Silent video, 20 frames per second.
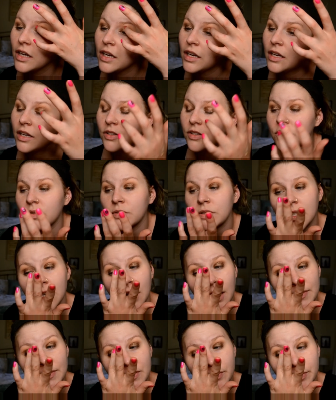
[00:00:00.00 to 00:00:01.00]
he also only
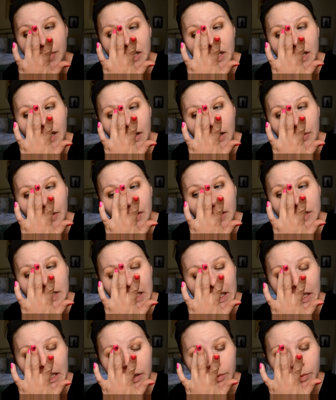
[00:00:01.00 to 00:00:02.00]
naps for about an hour at a
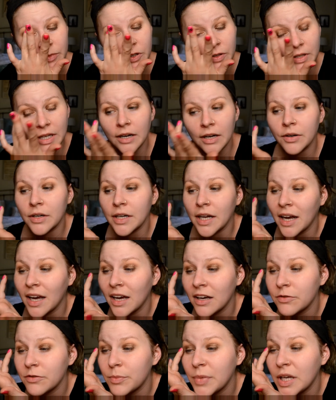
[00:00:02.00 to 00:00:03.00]
time to an hour and a
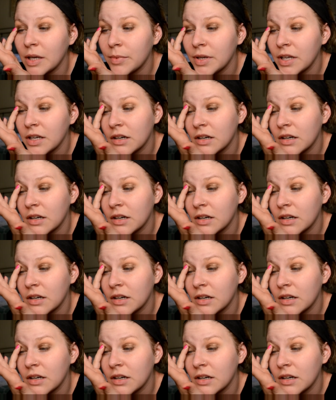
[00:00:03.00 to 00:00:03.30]
half, maybe,